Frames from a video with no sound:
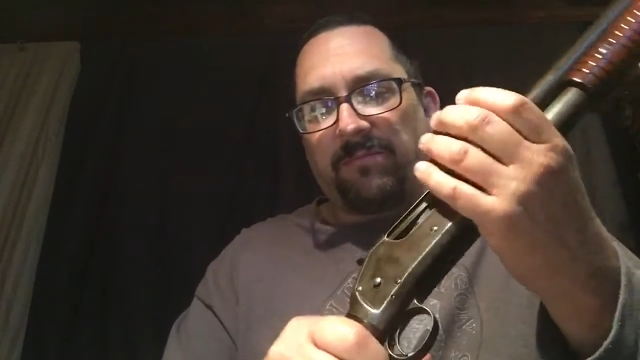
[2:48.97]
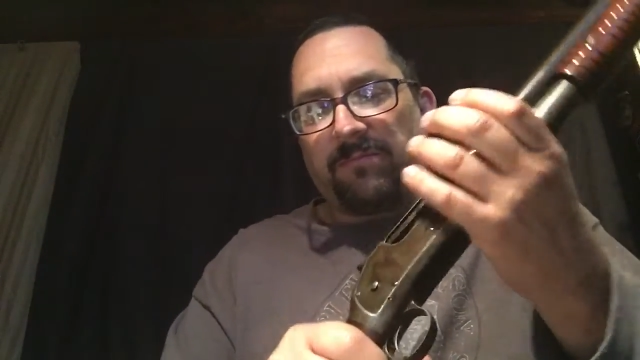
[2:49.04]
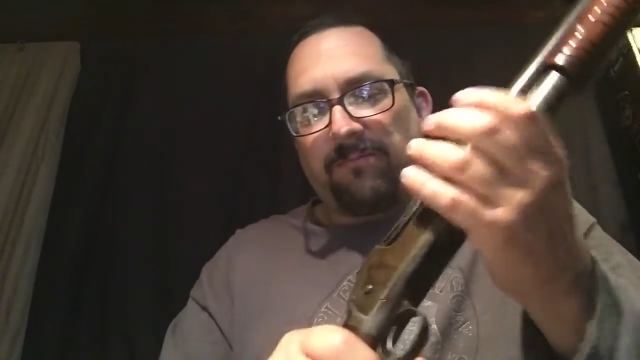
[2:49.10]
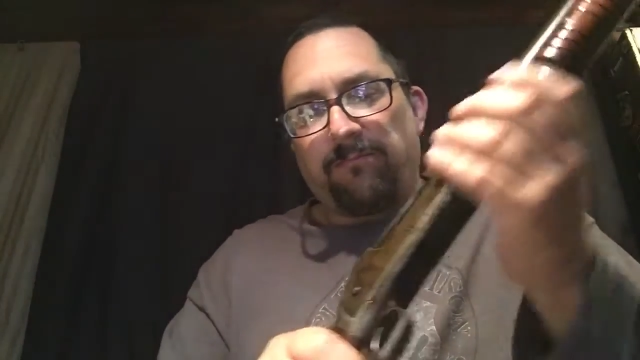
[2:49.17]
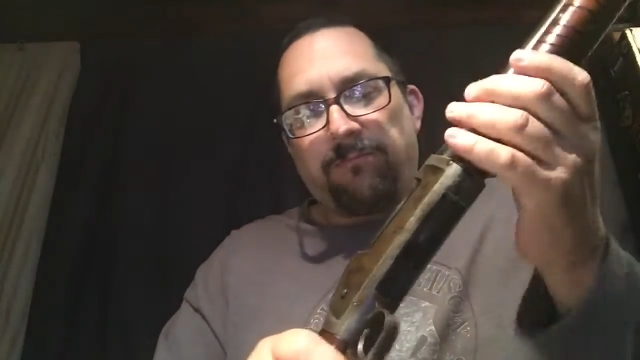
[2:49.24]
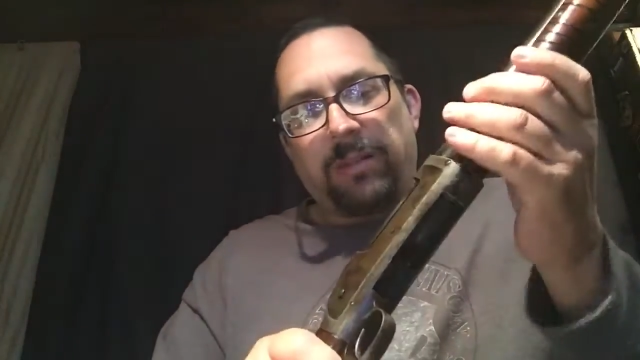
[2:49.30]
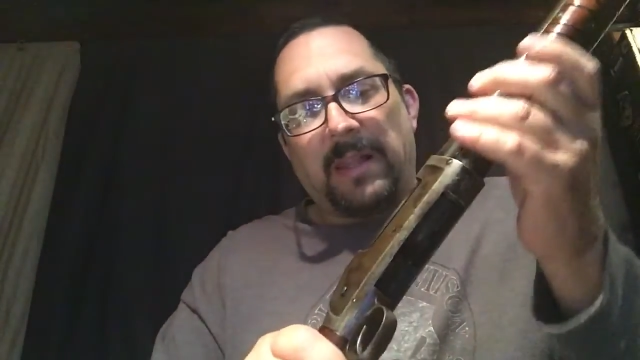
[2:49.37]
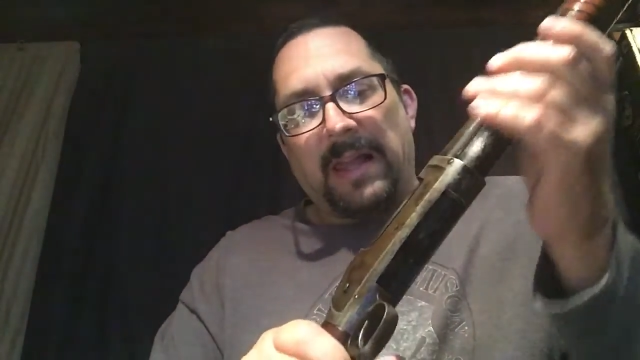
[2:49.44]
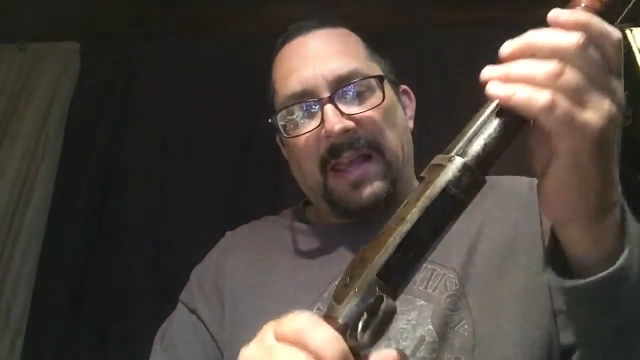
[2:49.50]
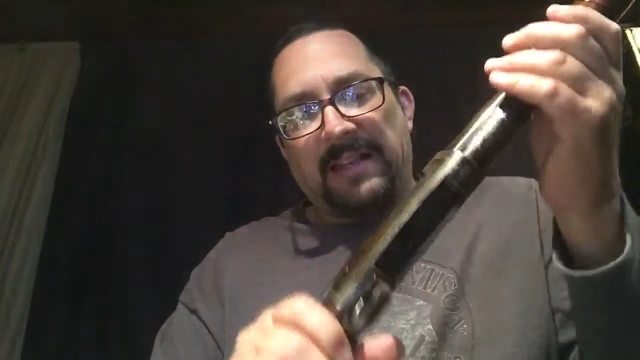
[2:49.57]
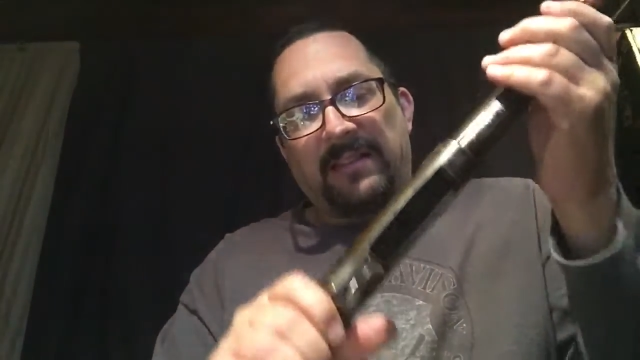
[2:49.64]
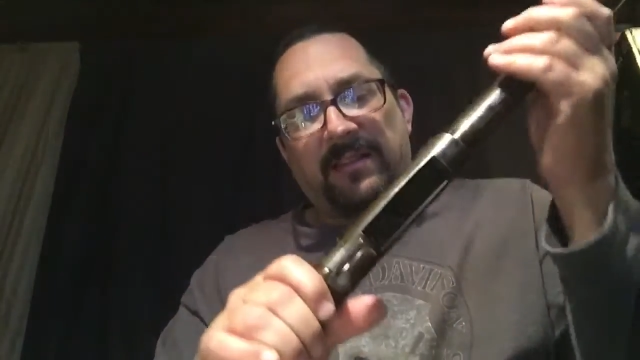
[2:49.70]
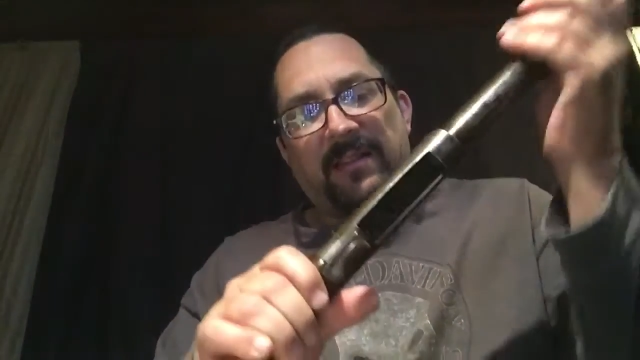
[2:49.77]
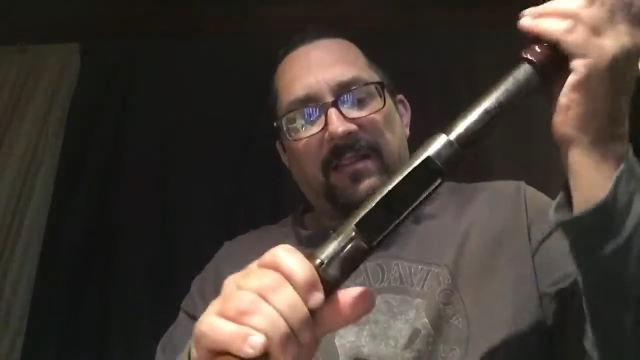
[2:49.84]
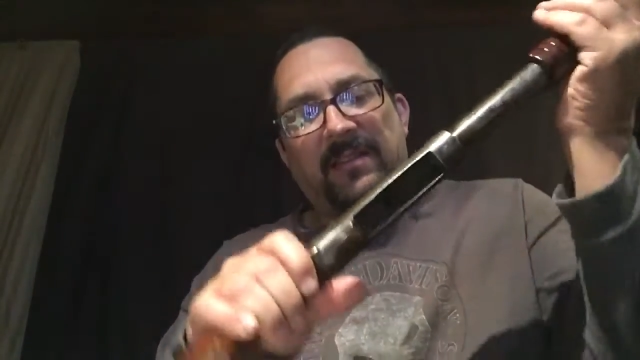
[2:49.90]

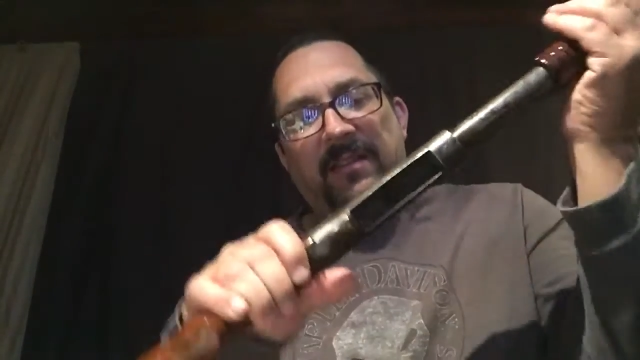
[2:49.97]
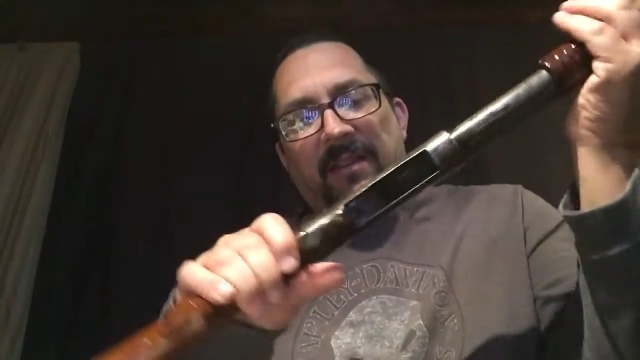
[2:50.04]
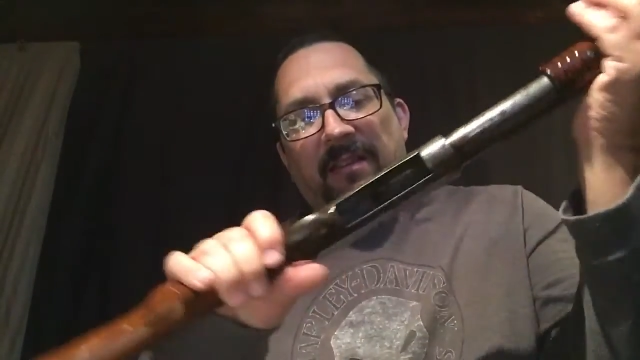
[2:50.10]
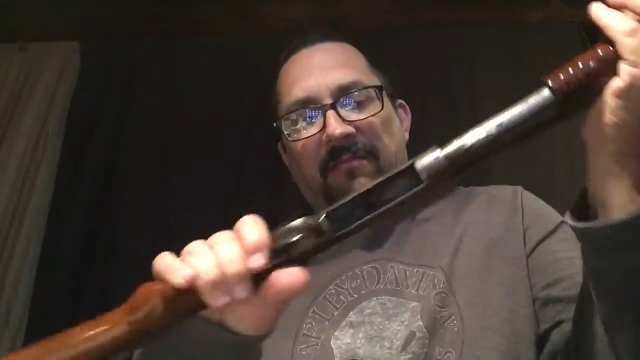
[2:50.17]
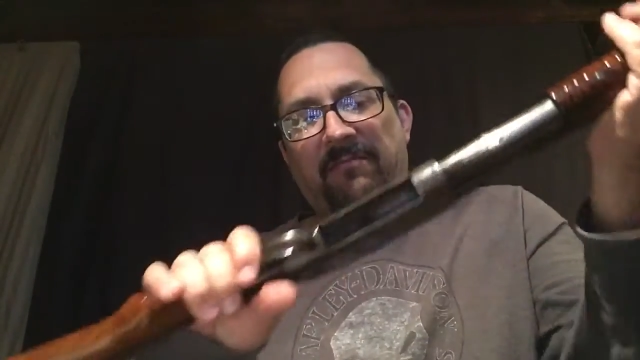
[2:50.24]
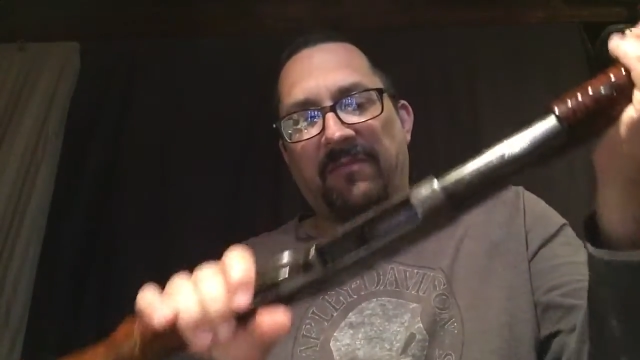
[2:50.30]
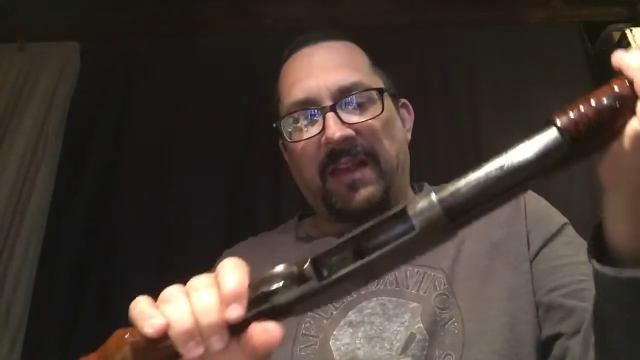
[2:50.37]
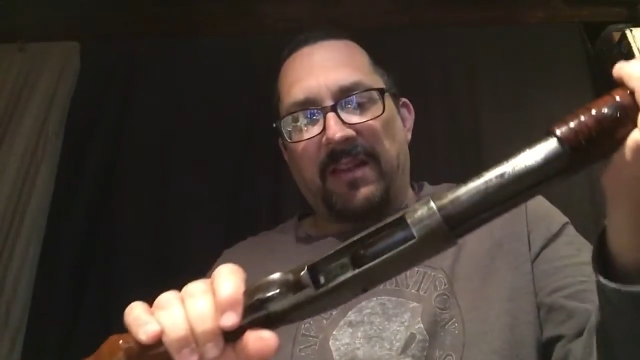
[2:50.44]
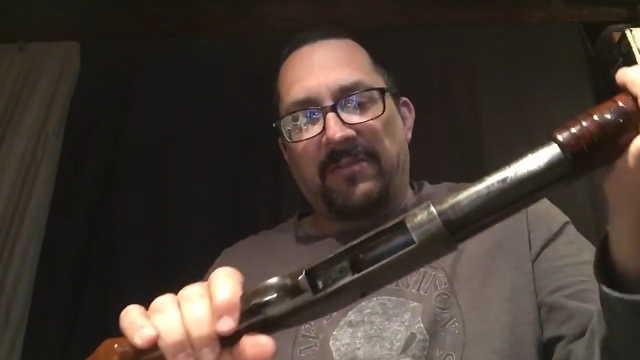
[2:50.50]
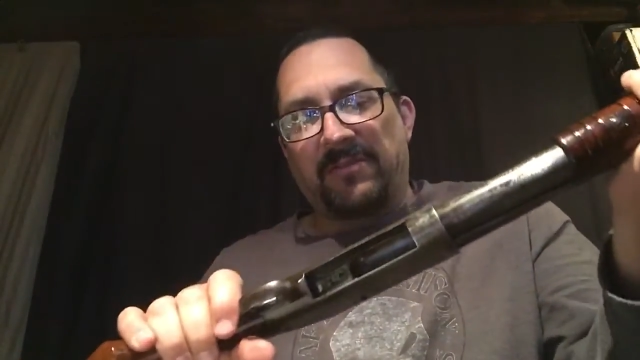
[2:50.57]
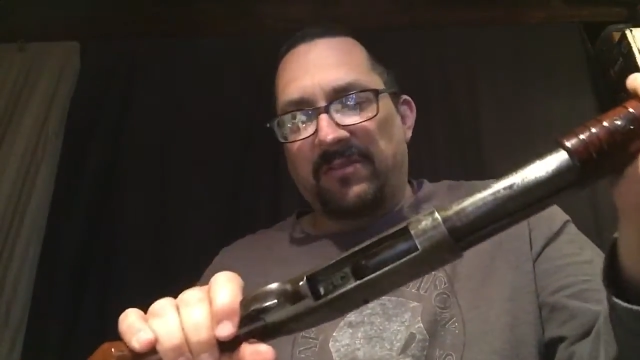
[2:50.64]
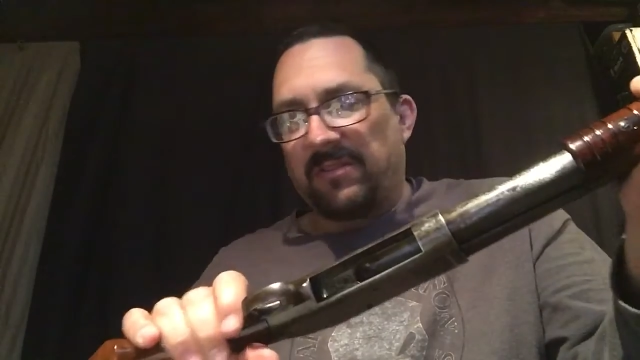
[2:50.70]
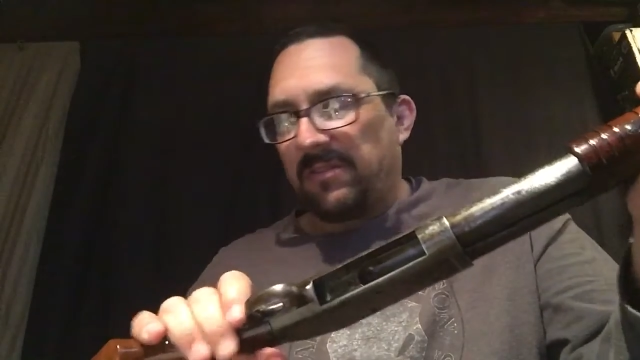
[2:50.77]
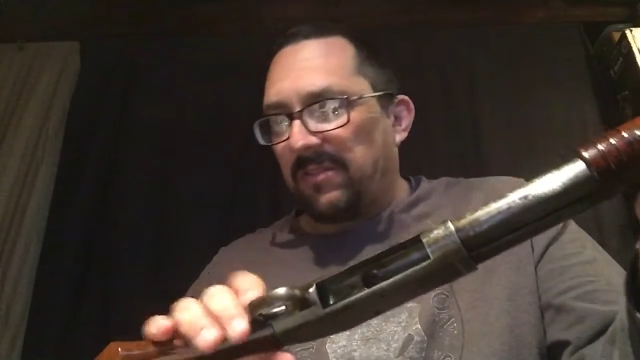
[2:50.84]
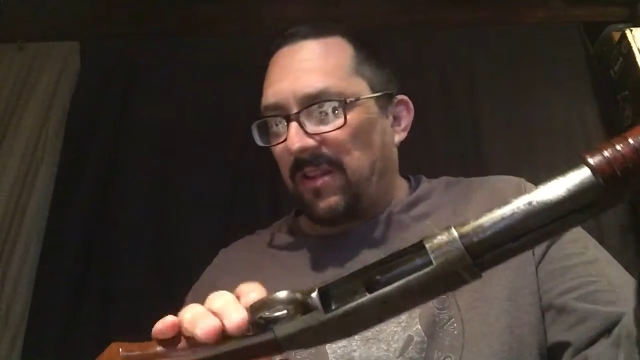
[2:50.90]
blast this thing
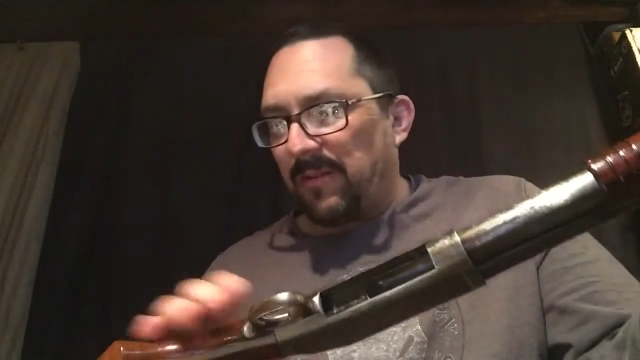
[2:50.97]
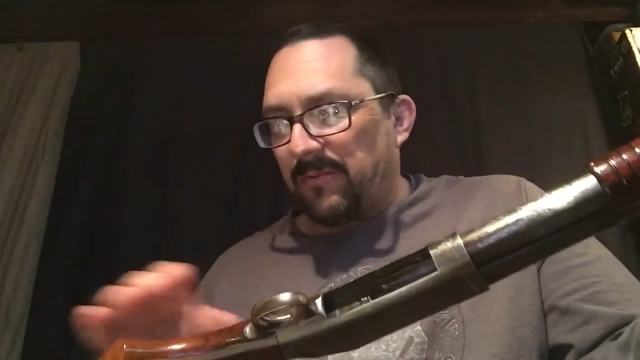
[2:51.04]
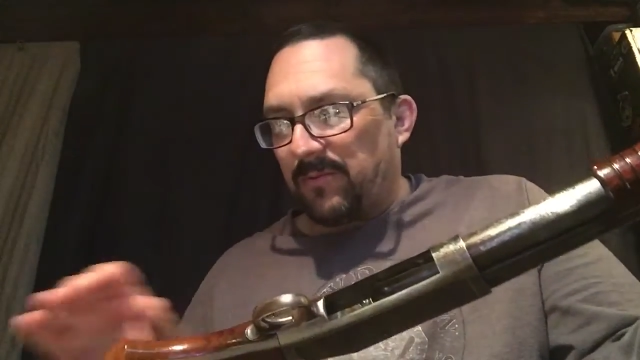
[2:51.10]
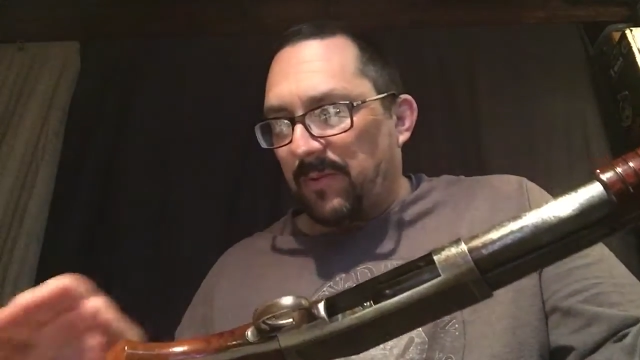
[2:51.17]
thousands of times